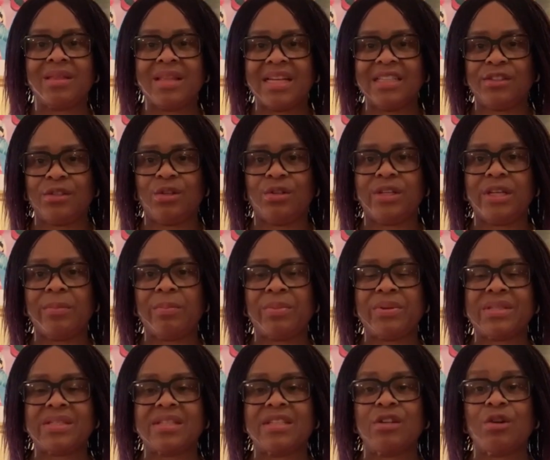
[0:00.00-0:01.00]
that other
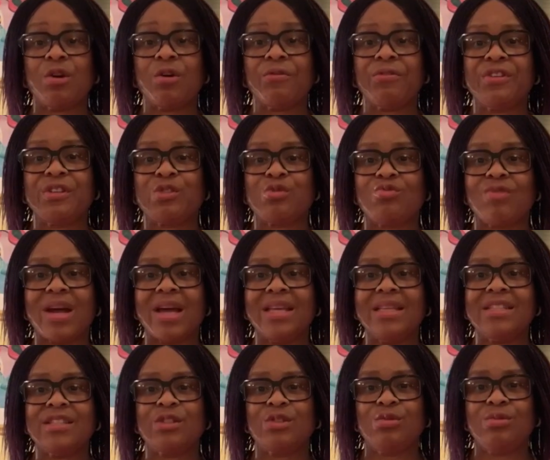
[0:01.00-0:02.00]
person of his right
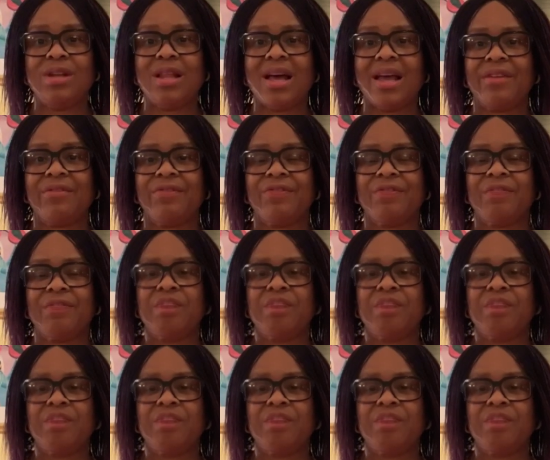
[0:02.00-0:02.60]
to life.